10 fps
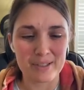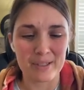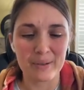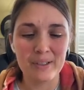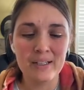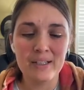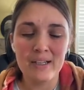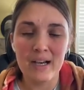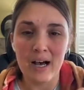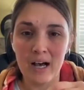So
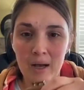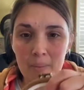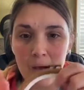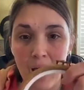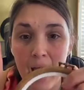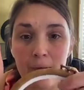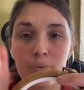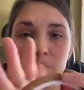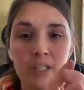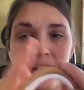I
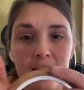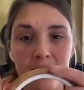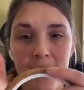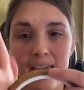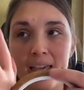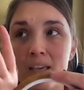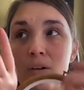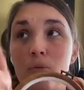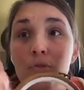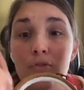really
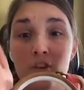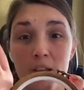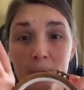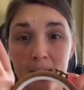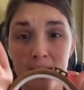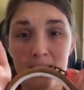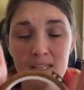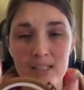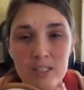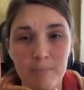like framing in these,